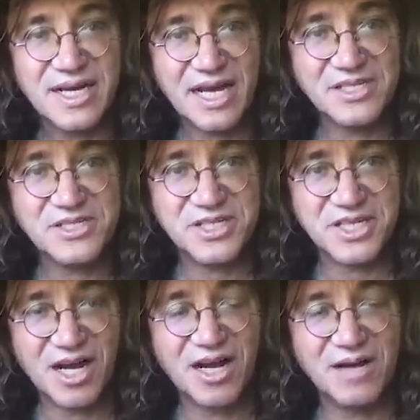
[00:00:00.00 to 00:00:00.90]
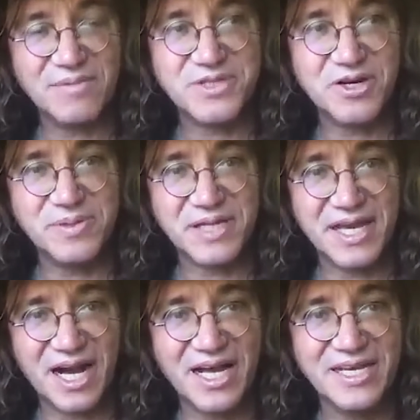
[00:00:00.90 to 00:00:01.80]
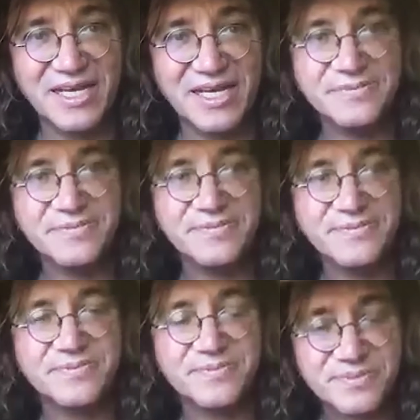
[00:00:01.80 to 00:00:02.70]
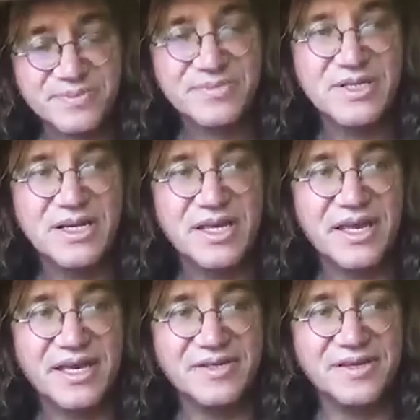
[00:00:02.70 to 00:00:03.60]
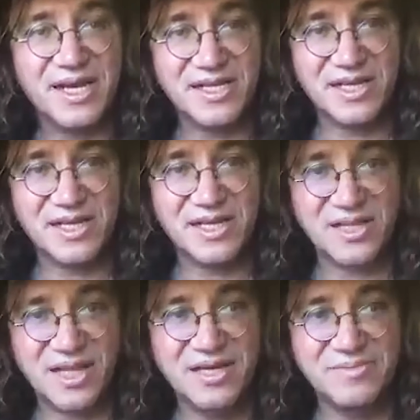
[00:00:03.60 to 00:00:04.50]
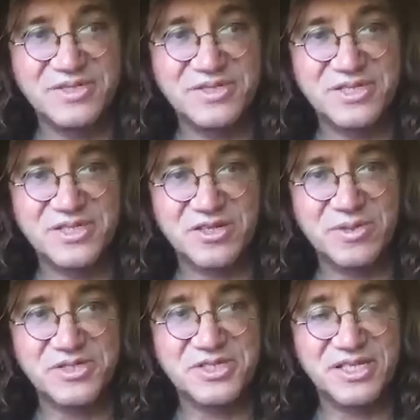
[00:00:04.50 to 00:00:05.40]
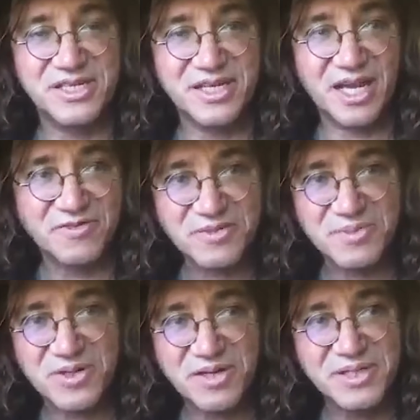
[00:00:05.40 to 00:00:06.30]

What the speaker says: catching up to OpenAI in LLMs is almost inevitable. I